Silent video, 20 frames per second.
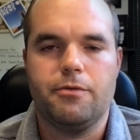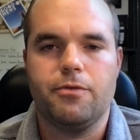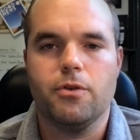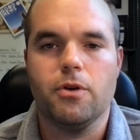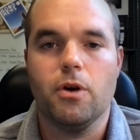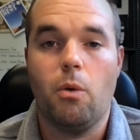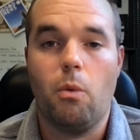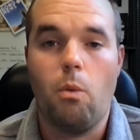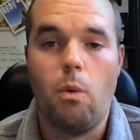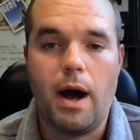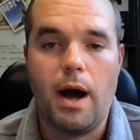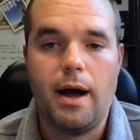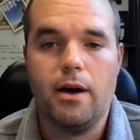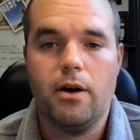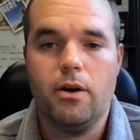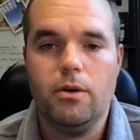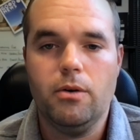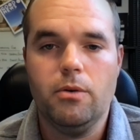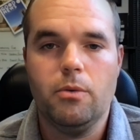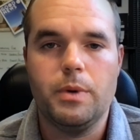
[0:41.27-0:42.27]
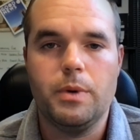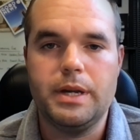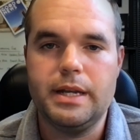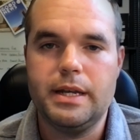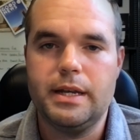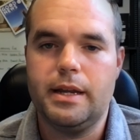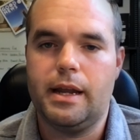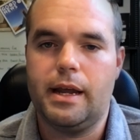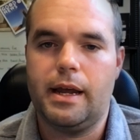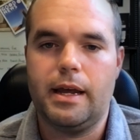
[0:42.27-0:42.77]
For a while, we
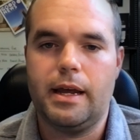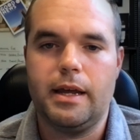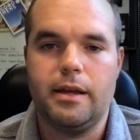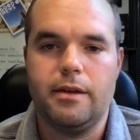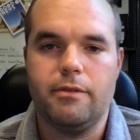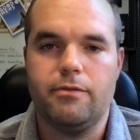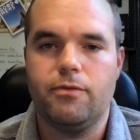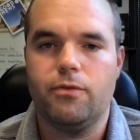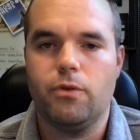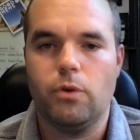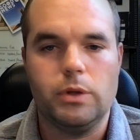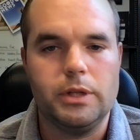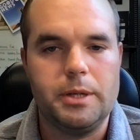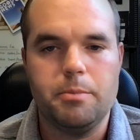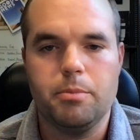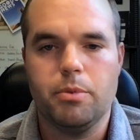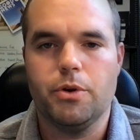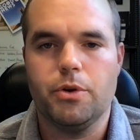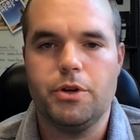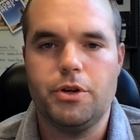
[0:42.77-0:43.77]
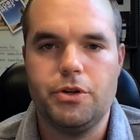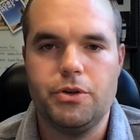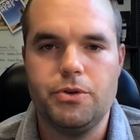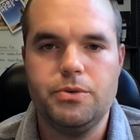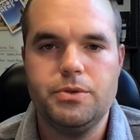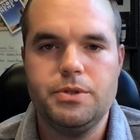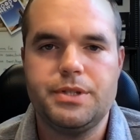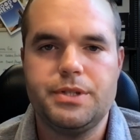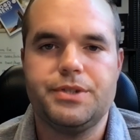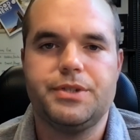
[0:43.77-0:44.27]
did a fully
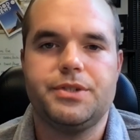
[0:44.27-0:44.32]
produced,